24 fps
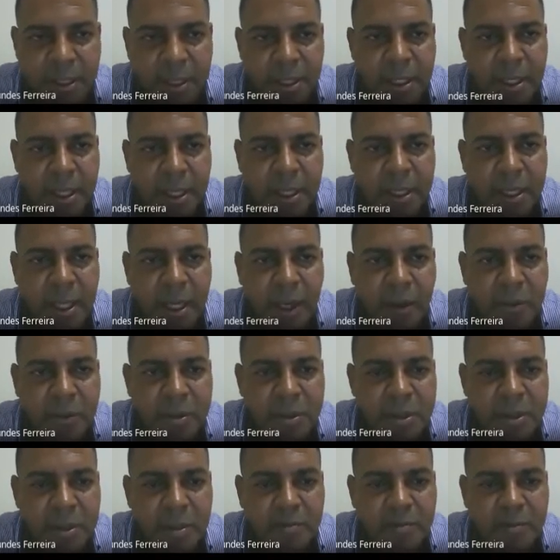and how
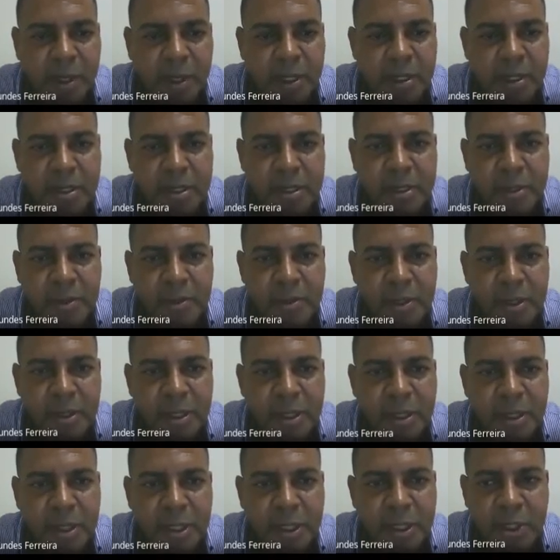it depends on
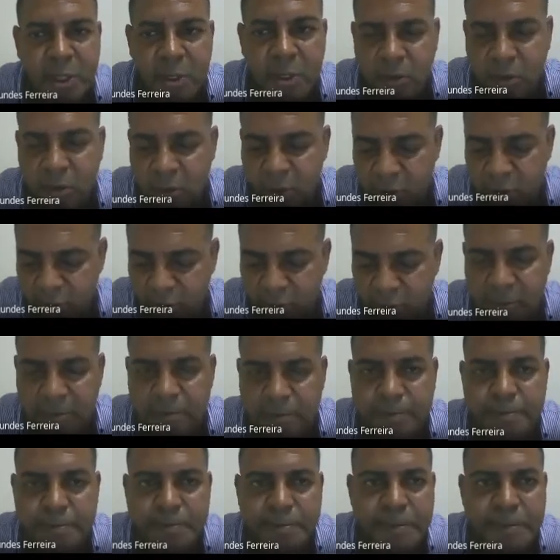the initial condition.
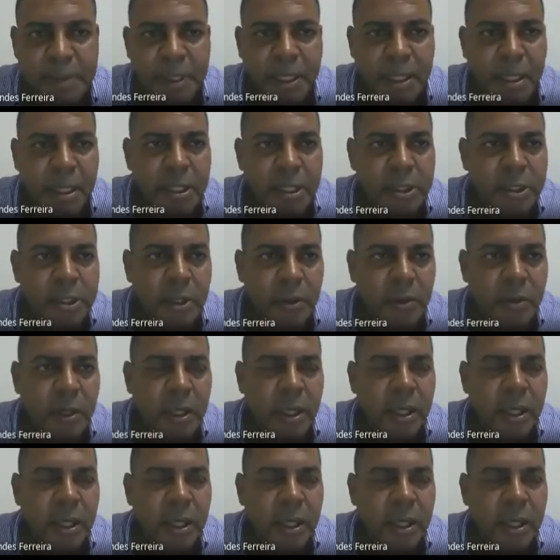So